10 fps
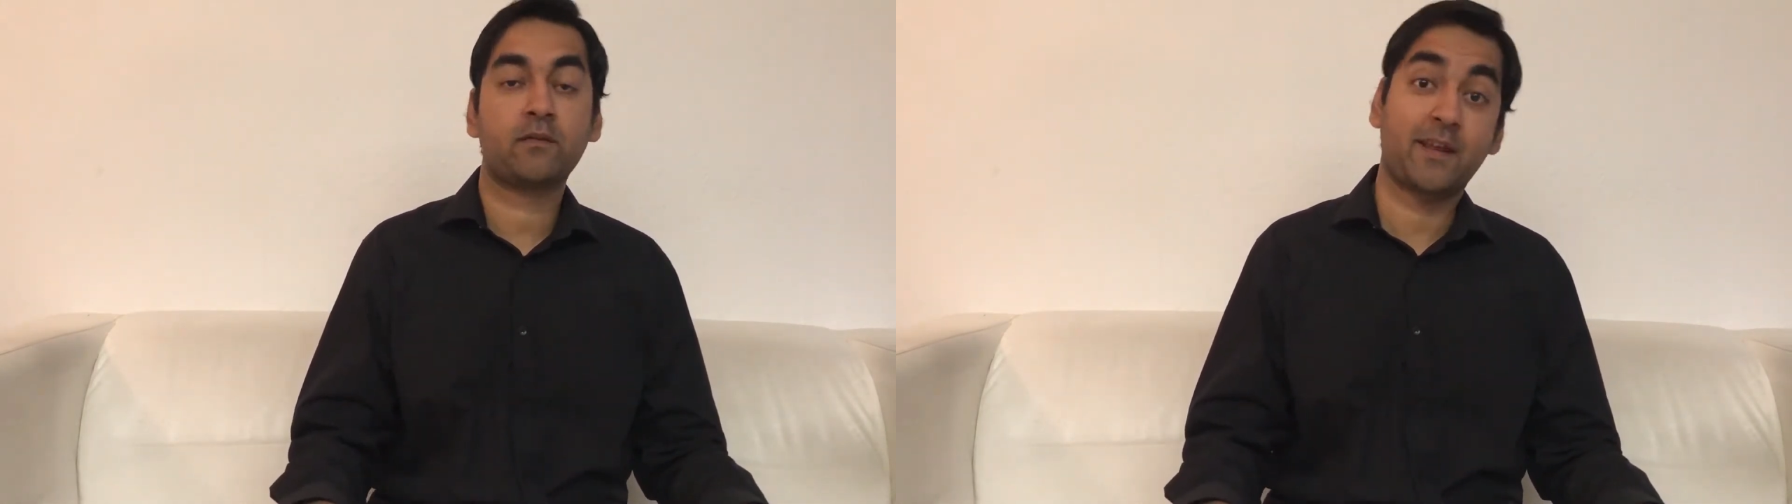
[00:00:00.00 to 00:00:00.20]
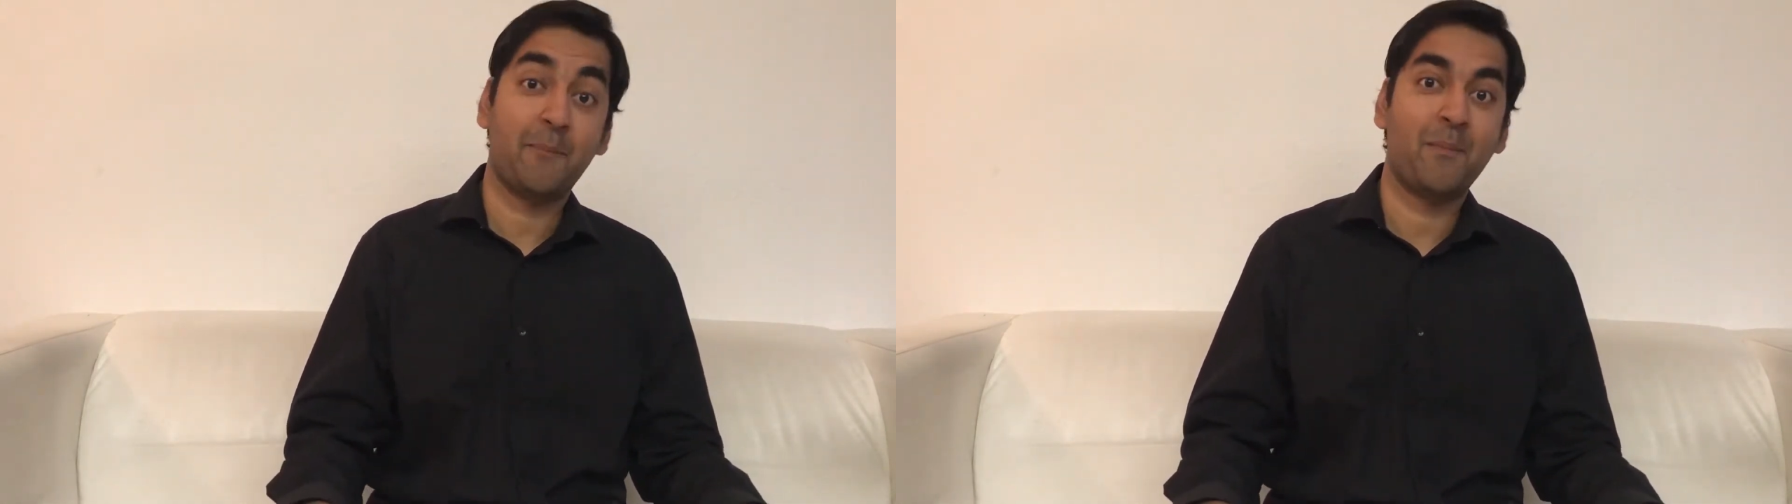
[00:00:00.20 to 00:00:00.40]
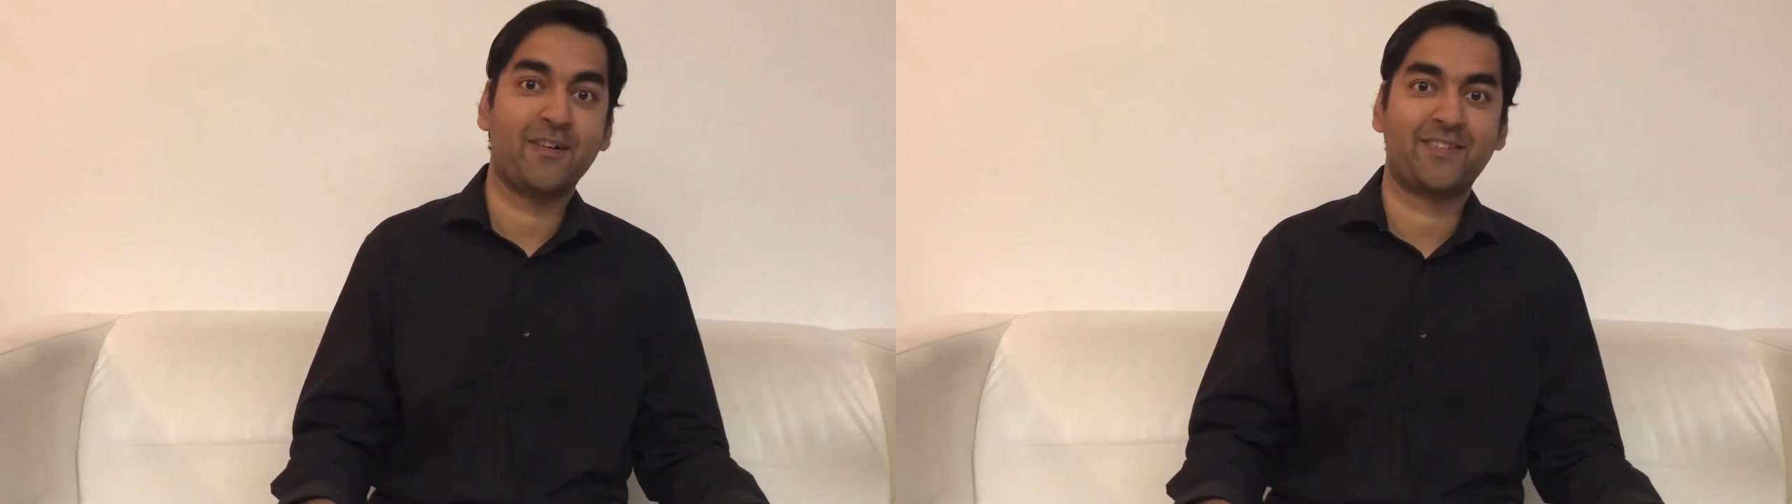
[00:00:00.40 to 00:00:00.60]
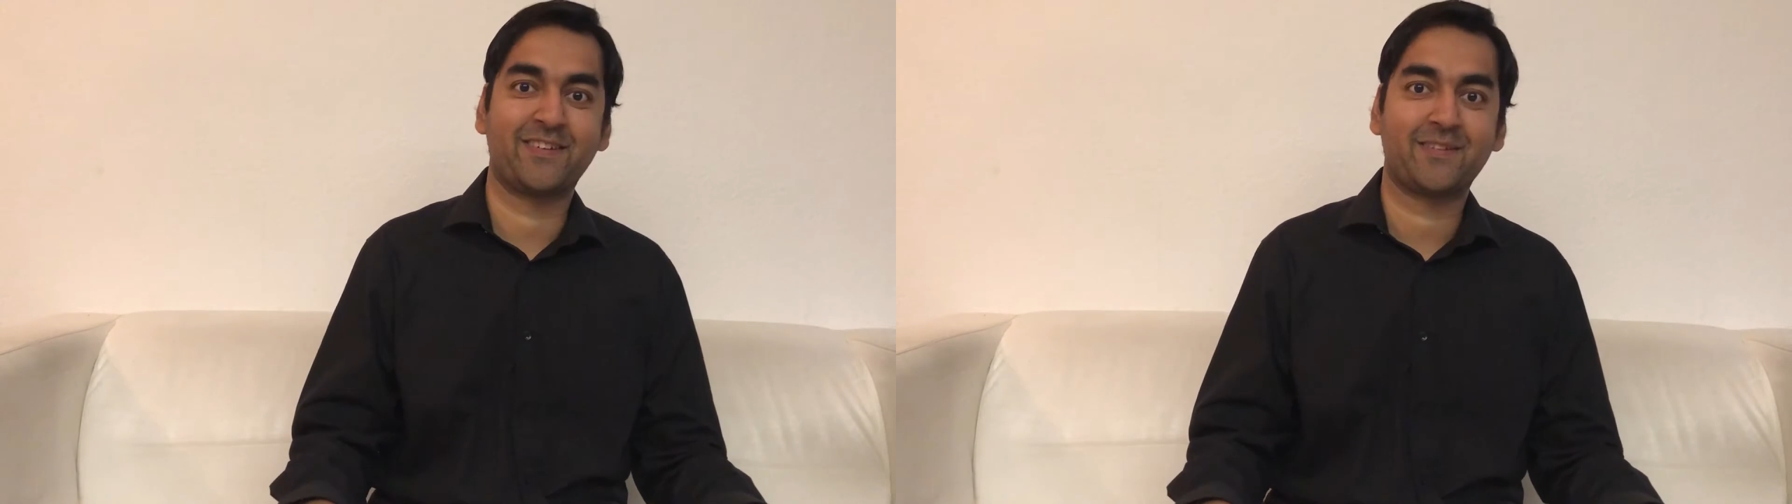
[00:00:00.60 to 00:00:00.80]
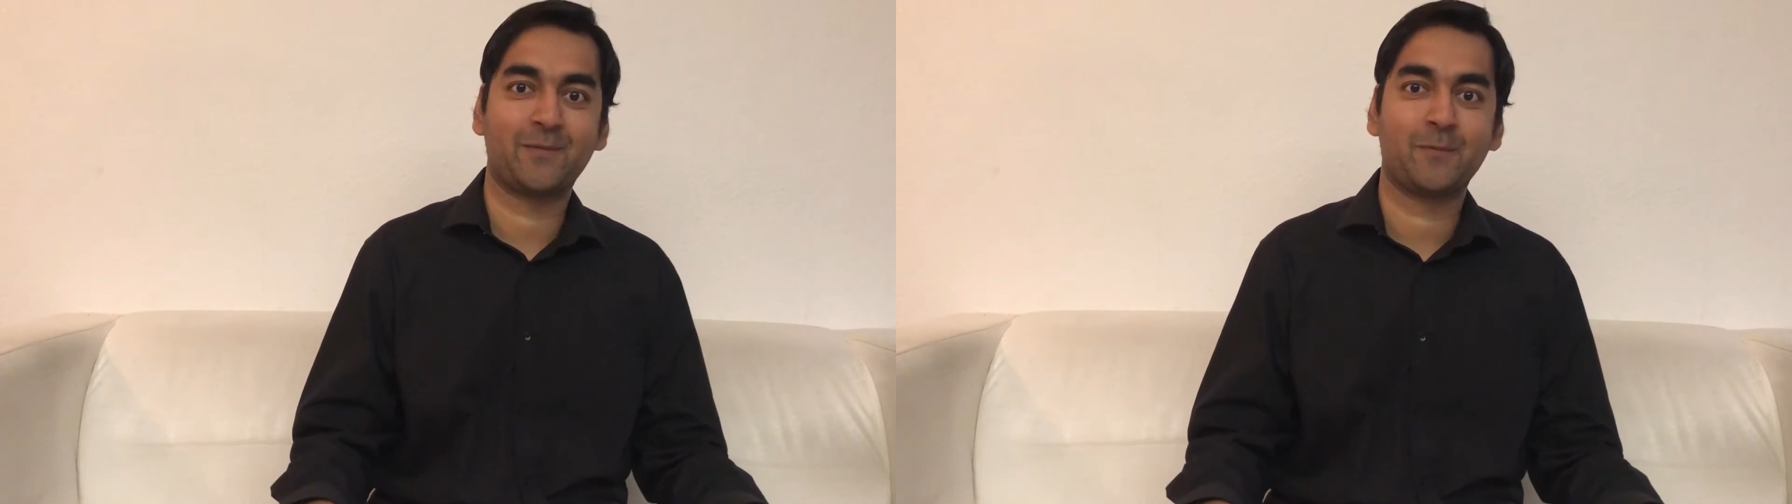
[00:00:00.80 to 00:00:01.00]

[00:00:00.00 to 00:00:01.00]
Scrum Master.